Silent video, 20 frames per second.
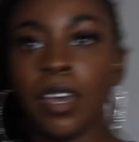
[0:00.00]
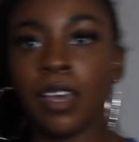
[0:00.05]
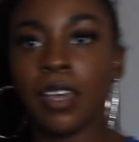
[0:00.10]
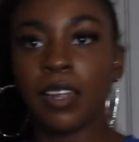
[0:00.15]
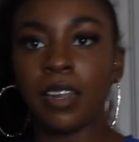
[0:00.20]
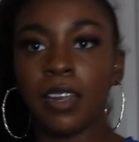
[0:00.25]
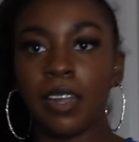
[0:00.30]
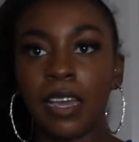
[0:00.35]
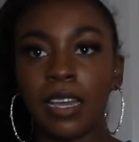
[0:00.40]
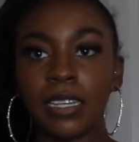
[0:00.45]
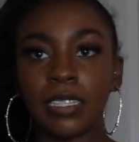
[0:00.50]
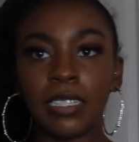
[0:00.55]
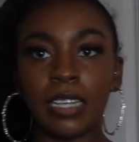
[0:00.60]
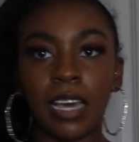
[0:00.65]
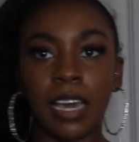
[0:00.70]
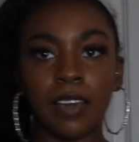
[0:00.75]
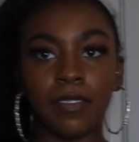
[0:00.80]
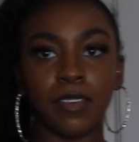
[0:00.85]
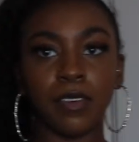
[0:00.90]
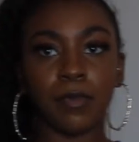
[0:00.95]
Next, I
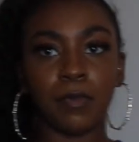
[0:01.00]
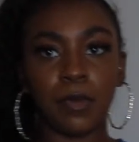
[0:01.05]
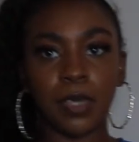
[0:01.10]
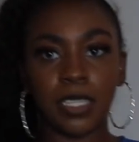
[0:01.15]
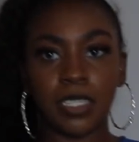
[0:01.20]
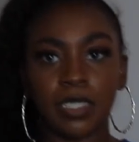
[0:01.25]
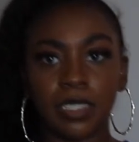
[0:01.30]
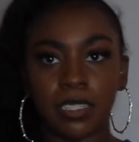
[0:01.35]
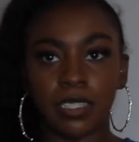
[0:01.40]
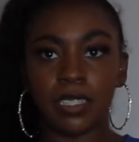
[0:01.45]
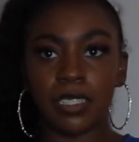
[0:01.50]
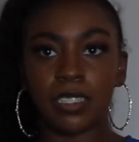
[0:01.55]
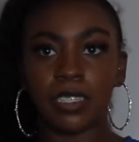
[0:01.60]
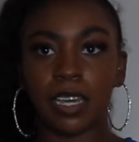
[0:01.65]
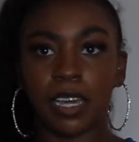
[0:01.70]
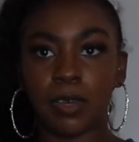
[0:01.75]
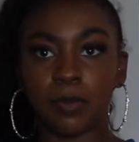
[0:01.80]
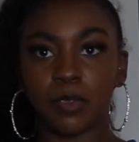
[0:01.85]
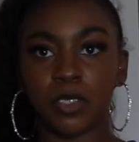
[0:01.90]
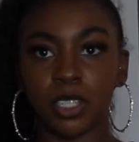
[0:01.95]
have a businessy
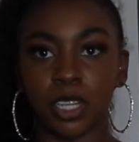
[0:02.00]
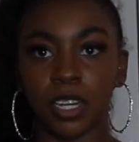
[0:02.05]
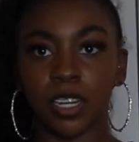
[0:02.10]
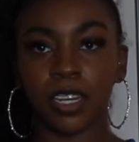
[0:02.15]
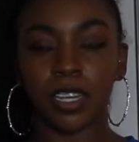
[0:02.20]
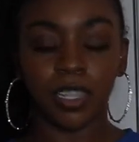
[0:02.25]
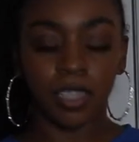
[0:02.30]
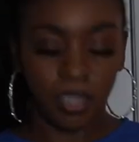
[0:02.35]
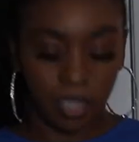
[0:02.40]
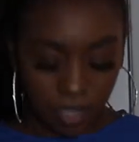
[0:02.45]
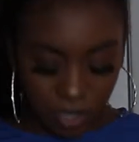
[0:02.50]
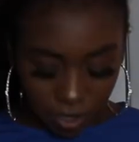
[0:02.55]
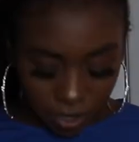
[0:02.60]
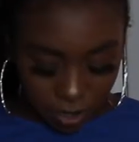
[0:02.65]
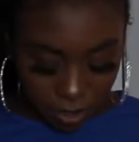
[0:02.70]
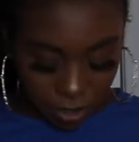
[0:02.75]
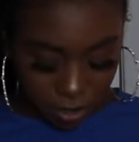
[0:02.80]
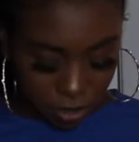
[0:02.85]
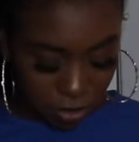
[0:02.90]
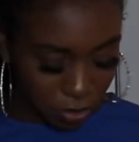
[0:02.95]
type shirt, and this
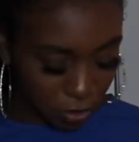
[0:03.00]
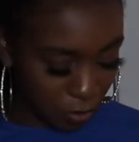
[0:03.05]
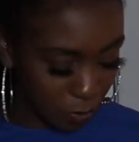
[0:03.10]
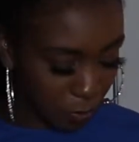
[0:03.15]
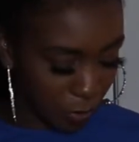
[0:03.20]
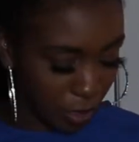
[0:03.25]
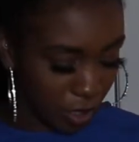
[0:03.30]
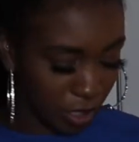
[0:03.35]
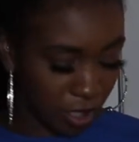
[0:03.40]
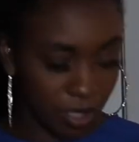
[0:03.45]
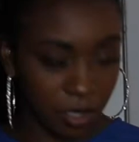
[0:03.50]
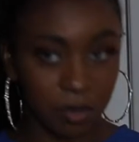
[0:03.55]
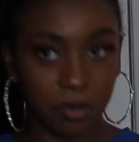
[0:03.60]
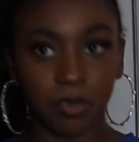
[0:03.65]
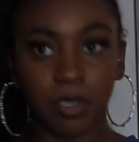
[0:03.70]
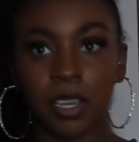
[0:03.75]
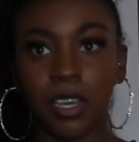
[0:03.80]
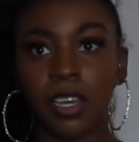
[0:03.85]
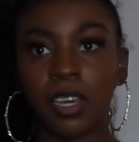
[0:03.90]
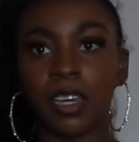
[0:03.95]
is super cute.